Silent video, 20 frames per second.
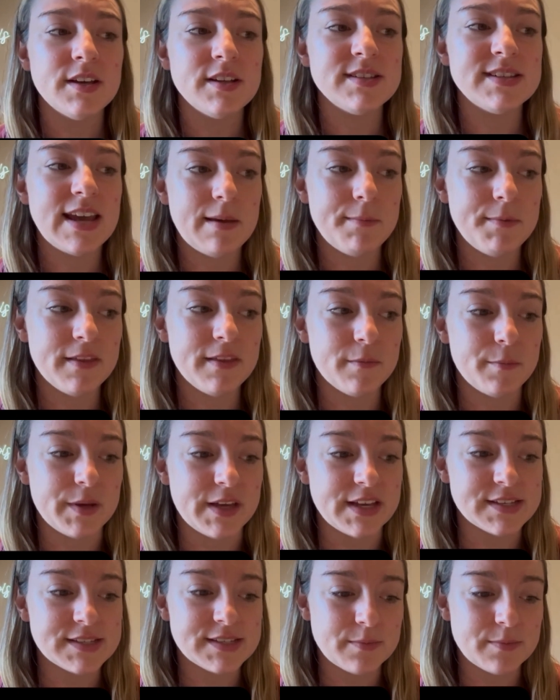Taming the
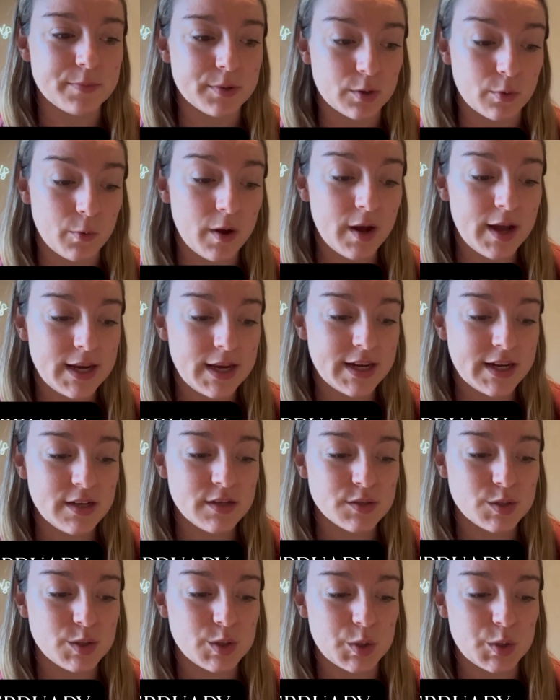Beast, book 1,
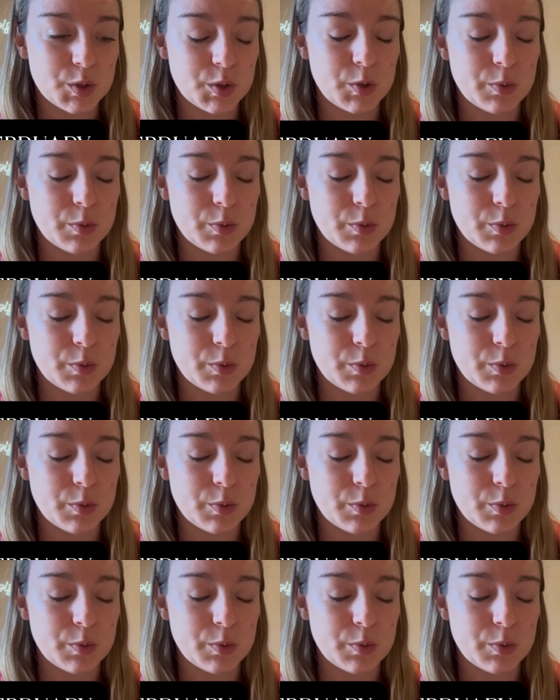to